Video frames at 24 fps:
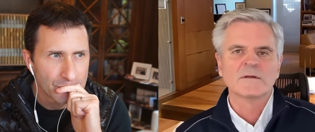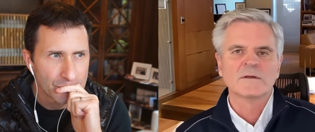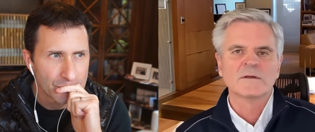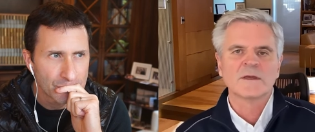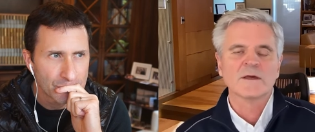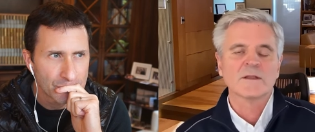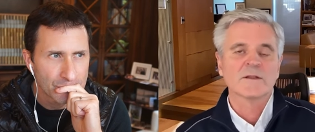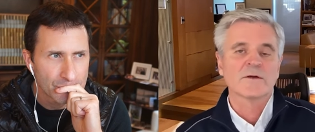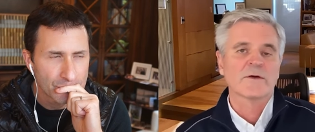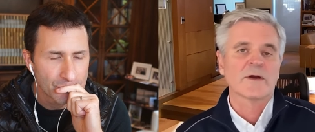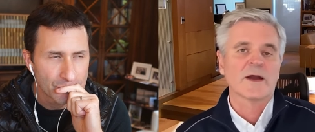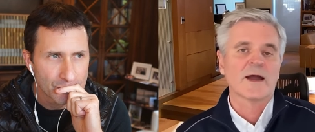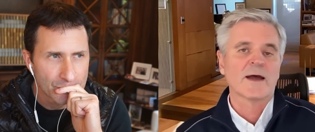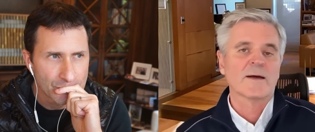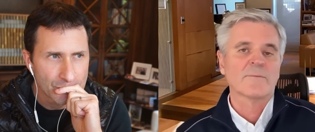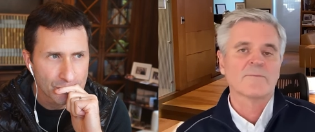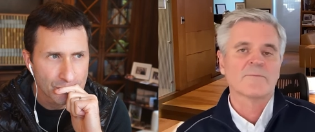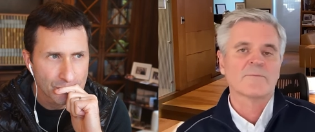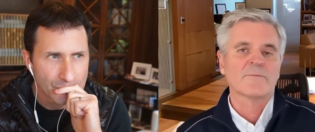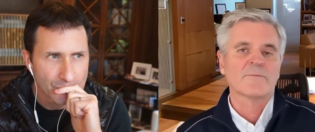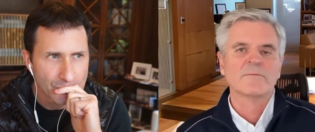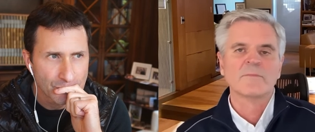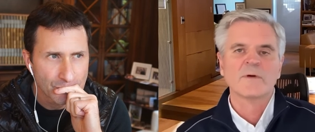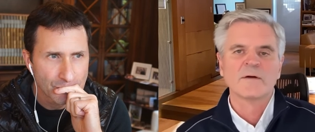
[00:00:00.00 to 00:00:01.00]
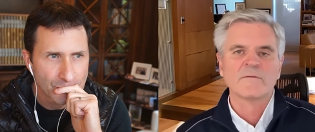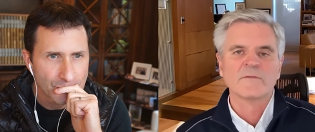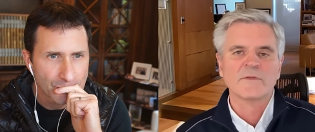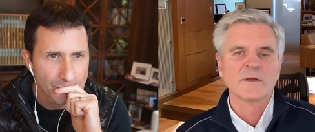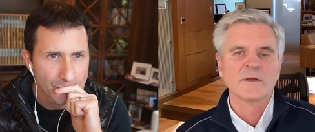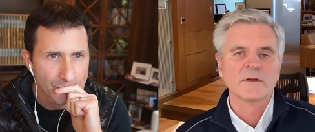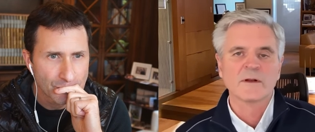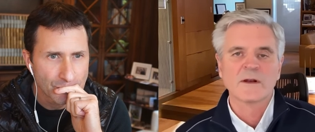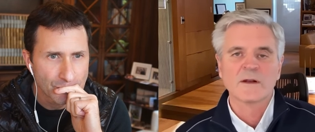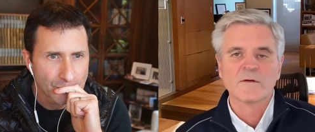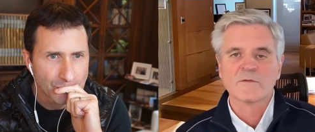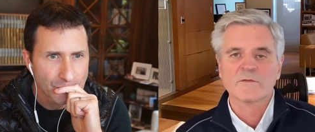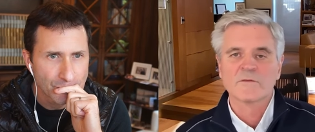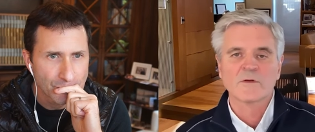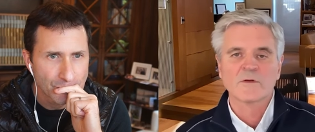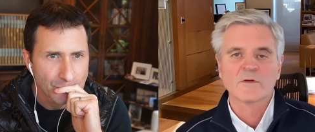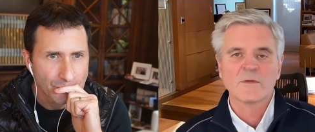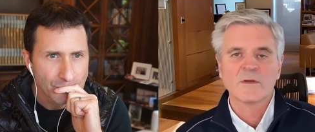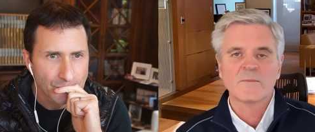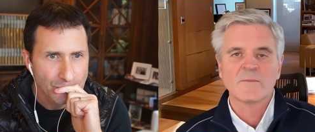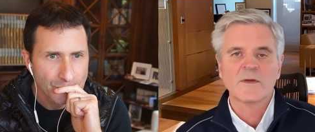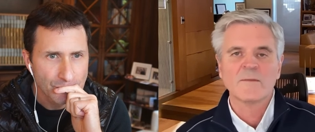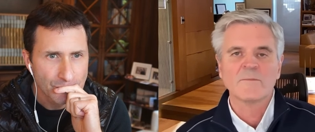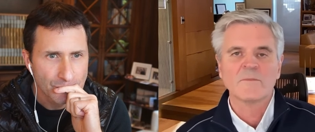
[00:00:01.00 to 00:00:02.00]
Speaker 1: killer app of the internet was going to
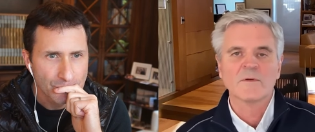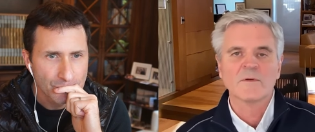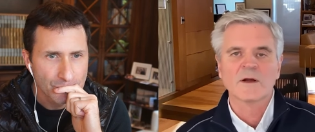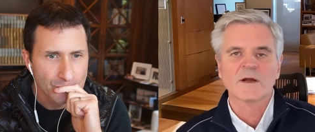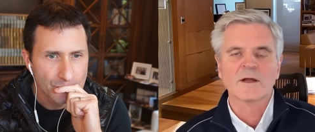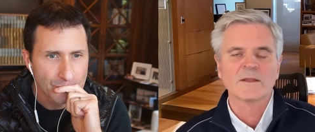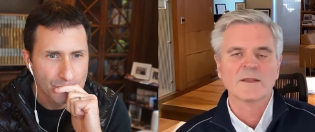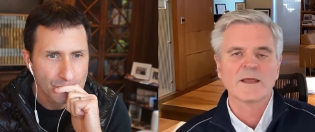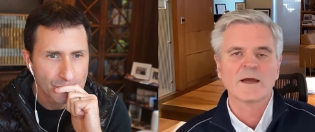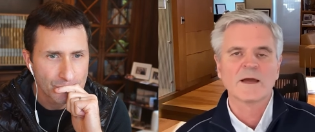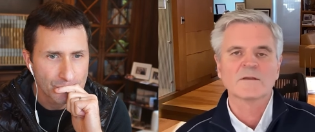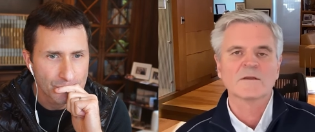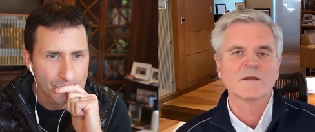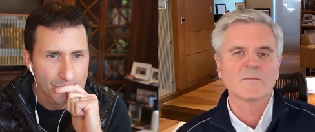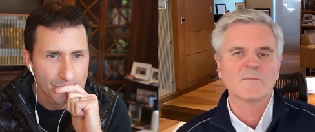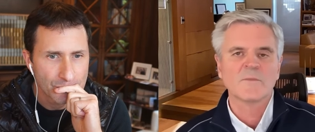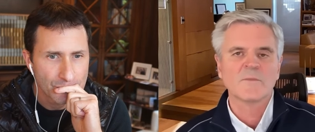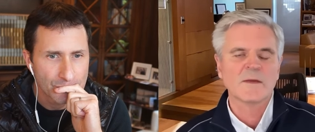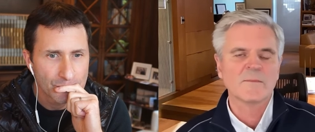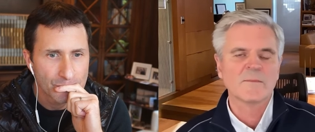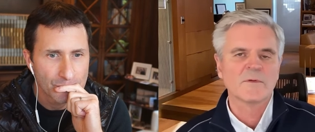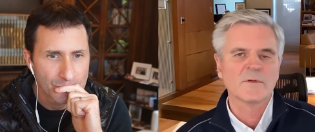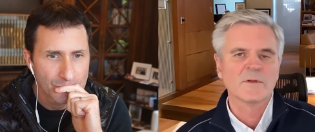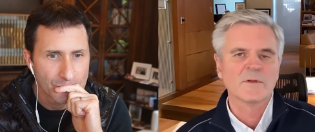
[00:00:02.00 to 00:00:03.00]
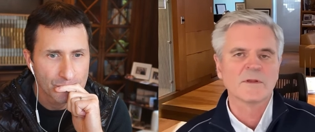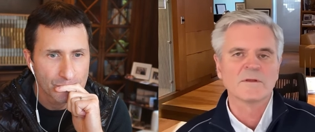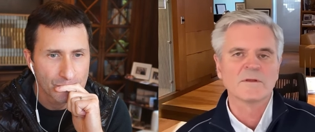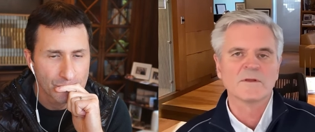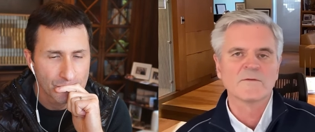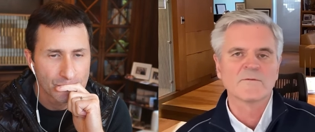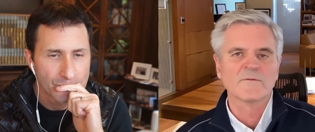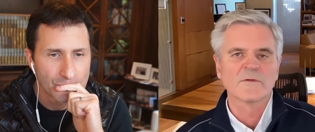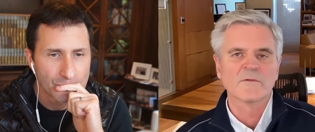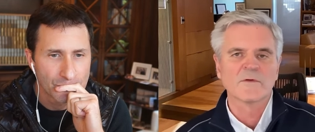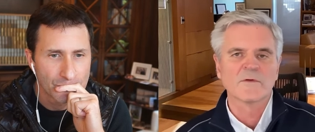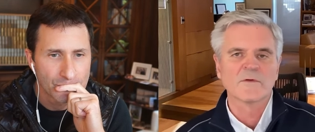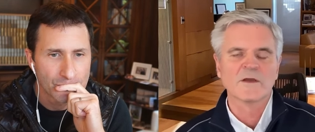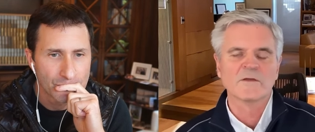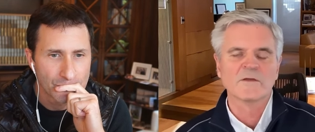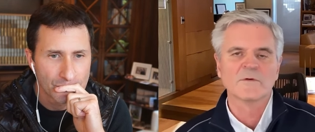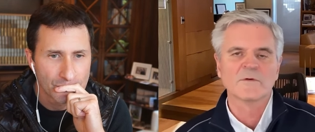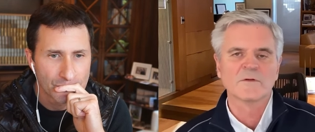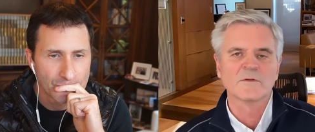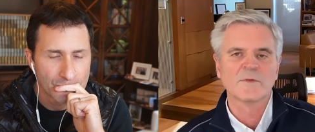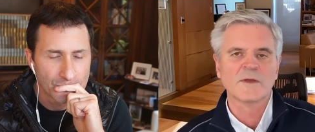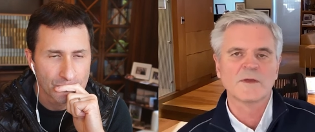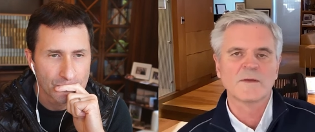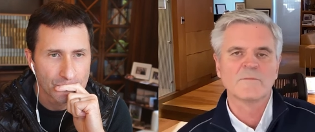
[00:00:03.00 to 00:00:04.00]
be people, connecting people in different ways,
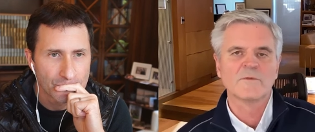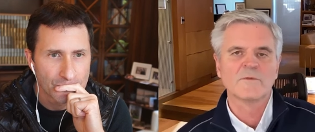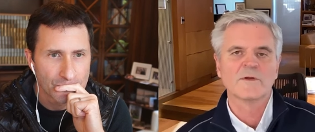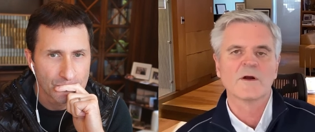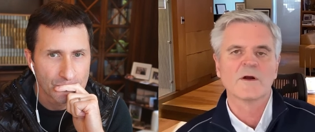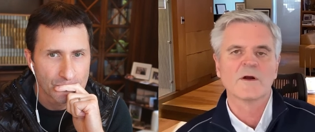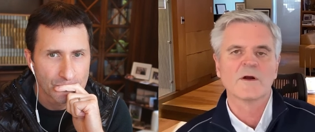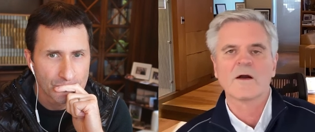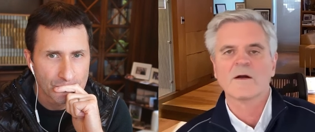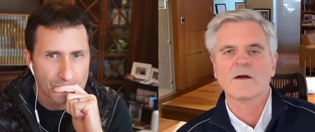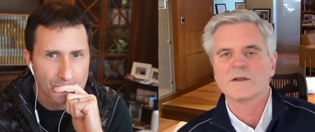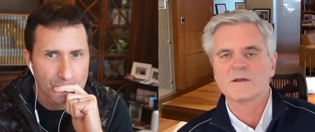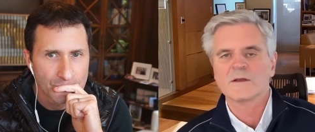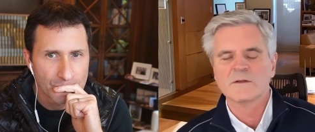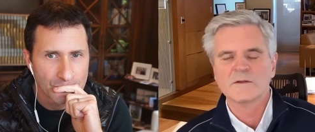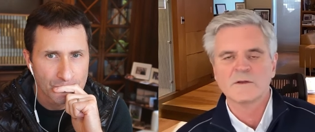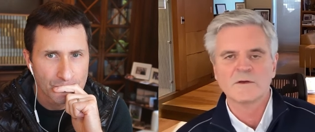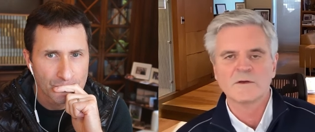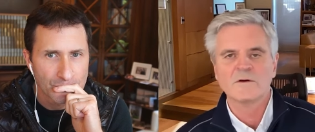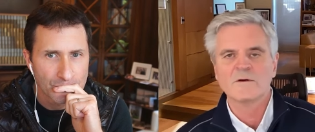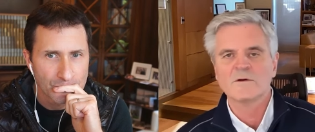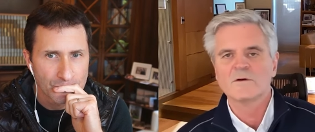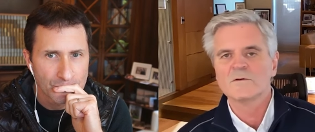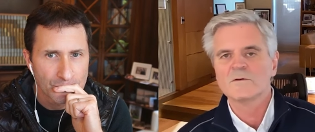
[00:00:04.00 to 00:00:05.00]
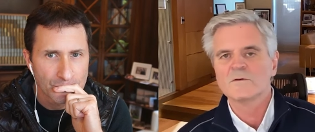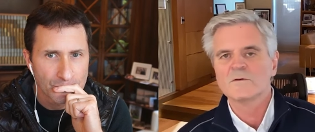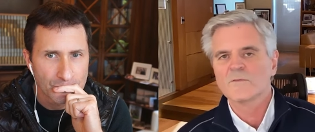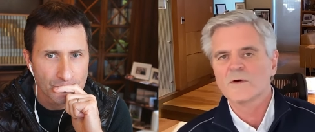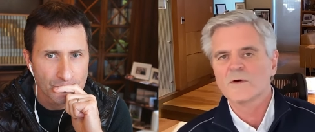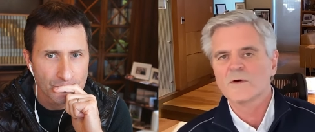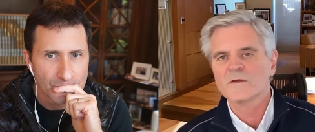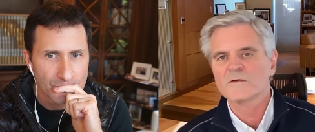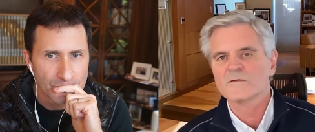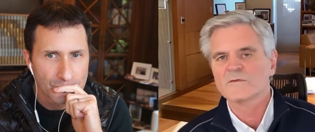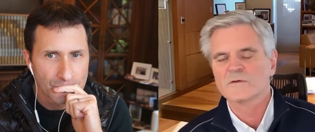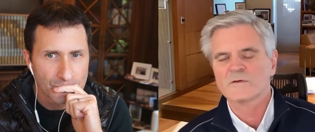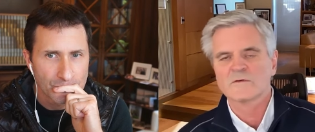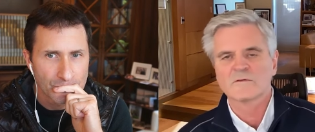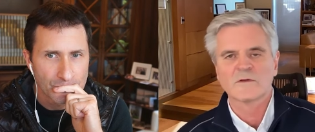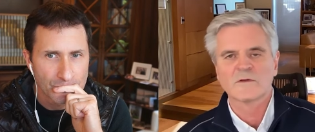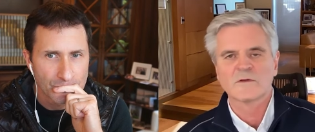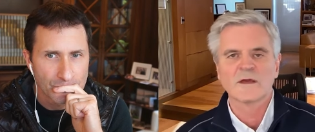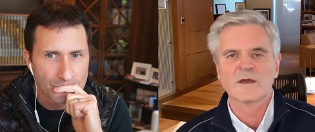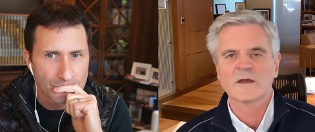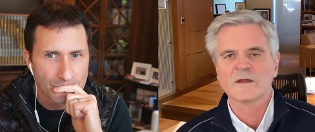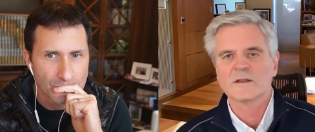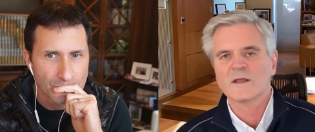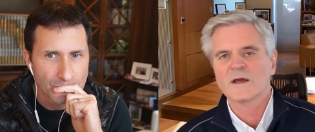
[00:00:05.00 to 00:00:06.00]
both people you already knew, ways to
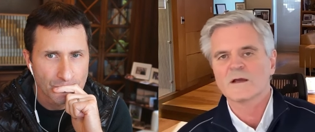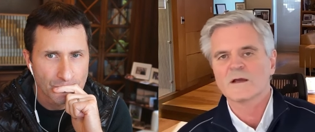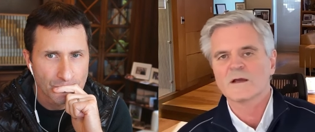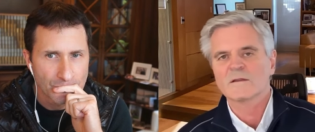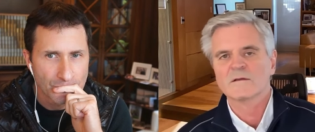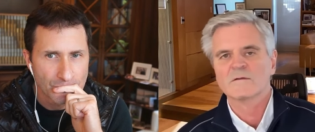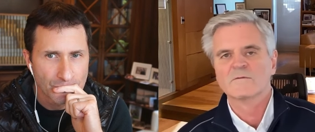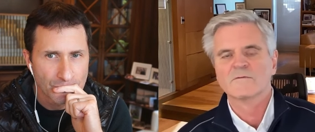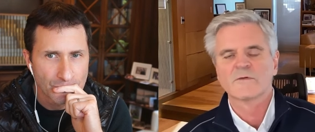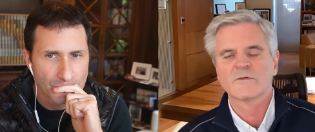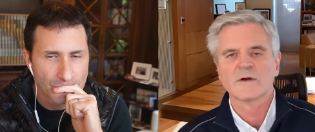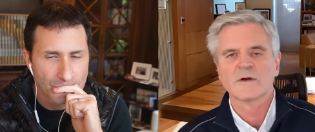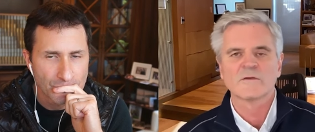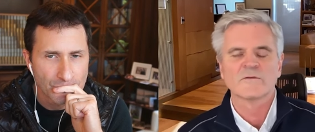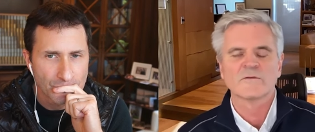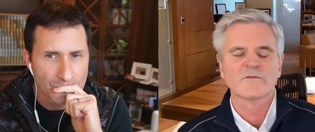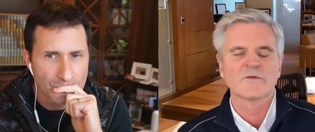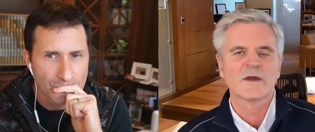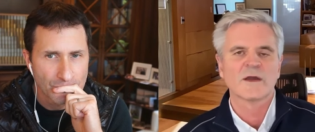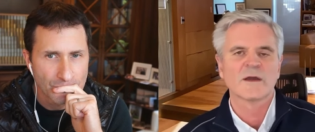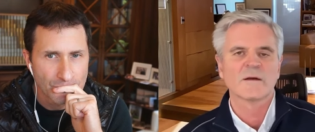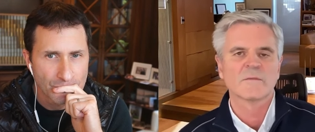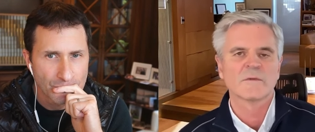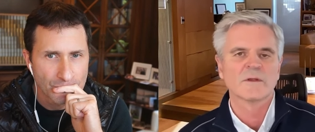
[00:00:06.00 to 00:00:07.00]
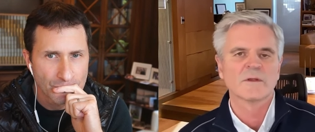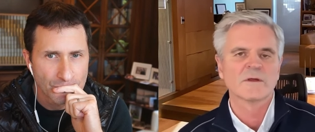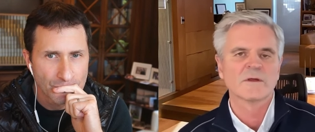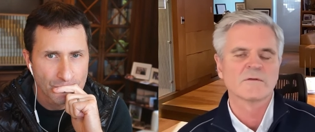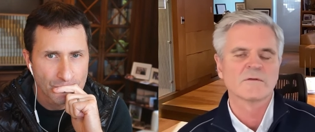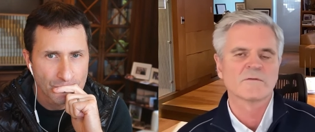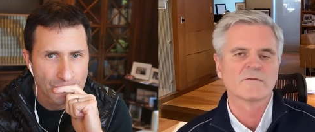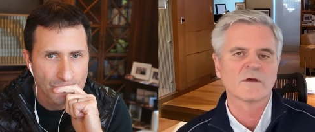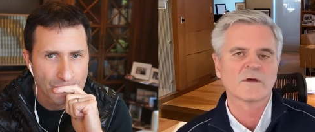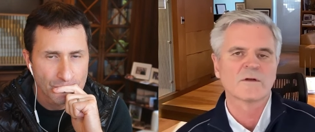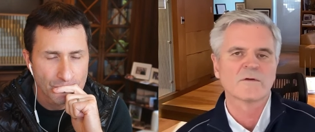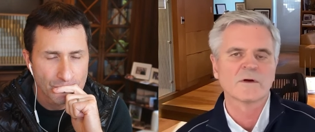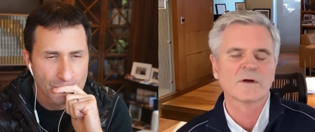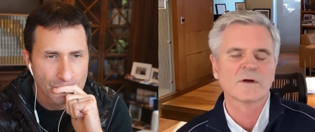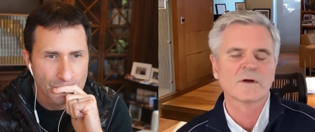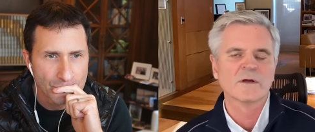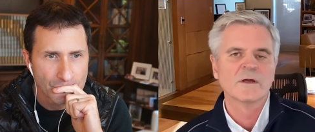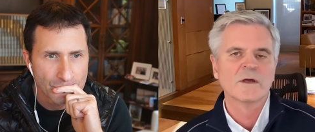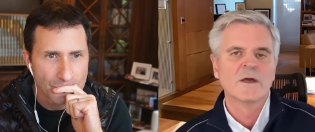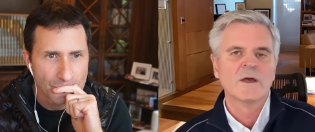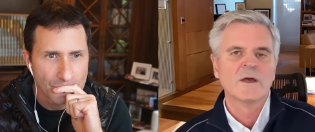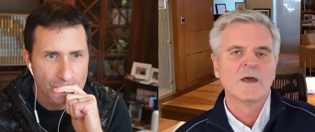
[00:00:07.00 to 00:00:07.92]
stay connected, friends, family, etc.,